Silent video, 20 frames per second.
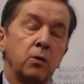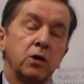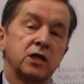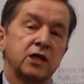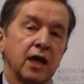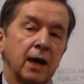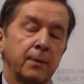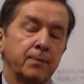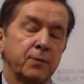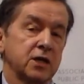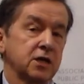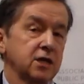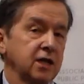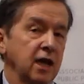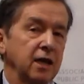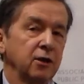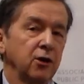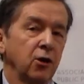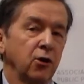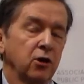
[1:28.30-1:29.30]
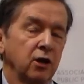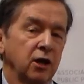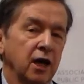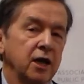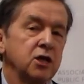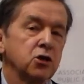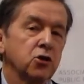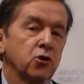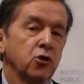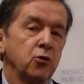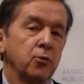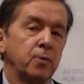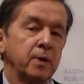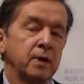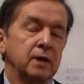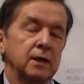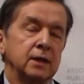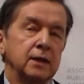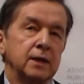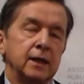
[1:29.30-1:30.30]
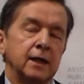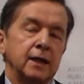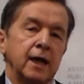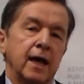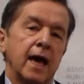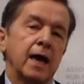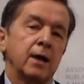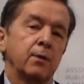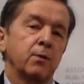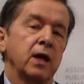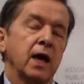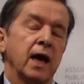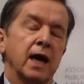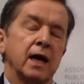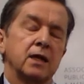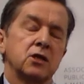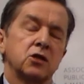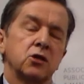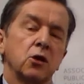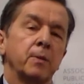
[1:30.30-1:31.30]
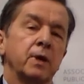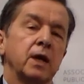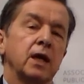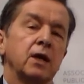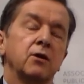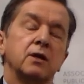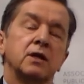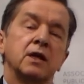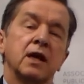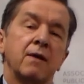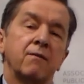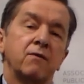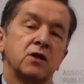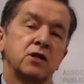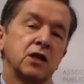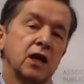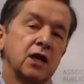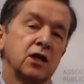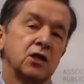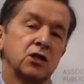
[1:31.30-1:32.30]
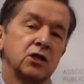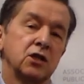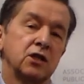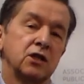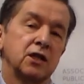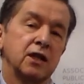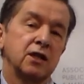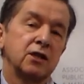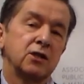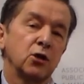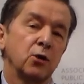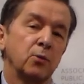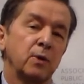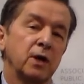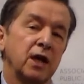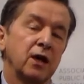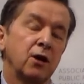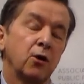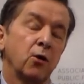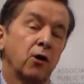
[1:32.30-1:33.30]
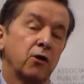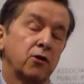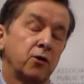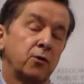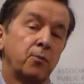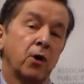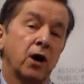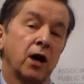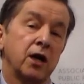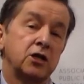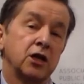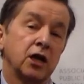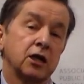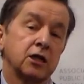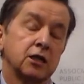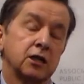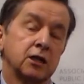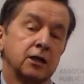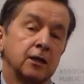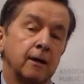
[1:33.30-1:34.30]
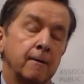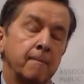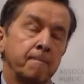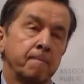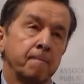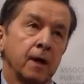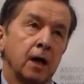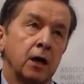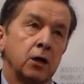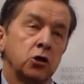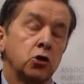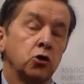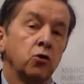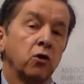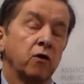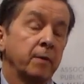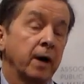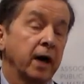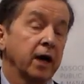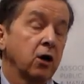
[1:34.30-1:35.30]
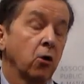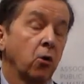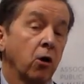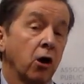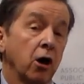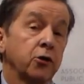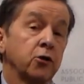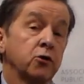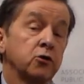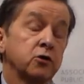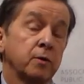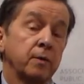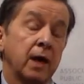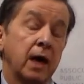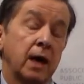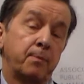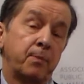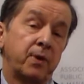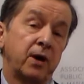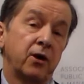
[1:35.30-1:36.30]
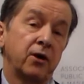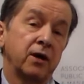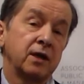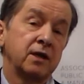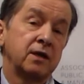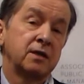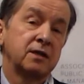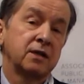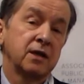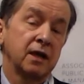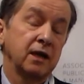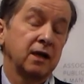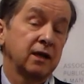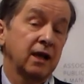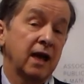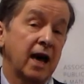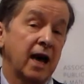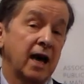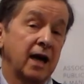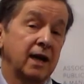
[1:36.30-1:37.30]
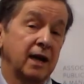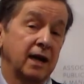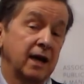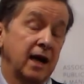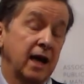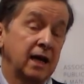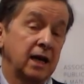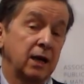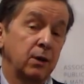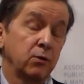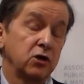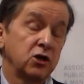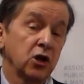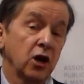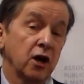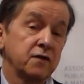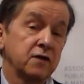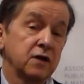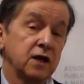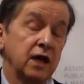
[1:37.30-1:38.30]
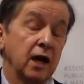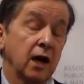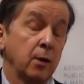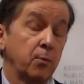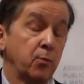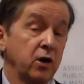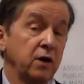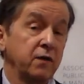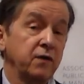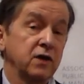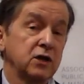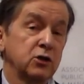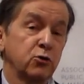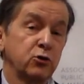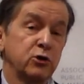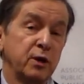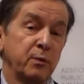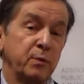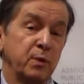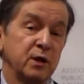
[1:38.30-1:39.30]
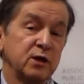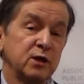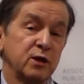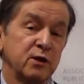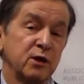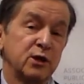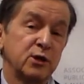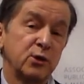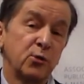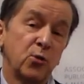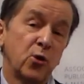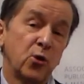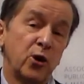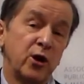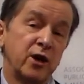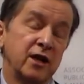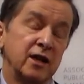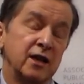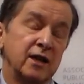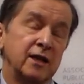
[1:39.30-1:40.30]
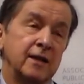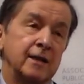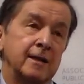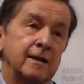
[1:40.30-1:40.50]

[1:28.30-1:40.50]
We set up a state and local lunch group, and we had so many good conversations and so many co-authored projects. Two of my co-authors from that period, Sonny Ladd and Andy Rashofsky, are previous recipients of this award.